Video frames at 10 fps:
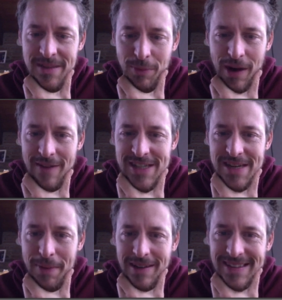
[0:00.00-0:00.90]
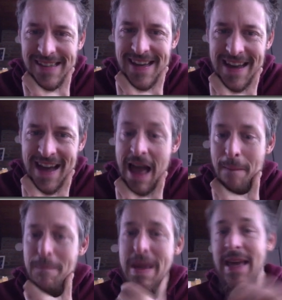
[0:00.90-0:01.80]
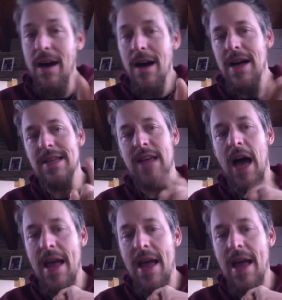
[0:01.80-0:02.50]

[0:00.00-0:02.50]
and privacy policy, because I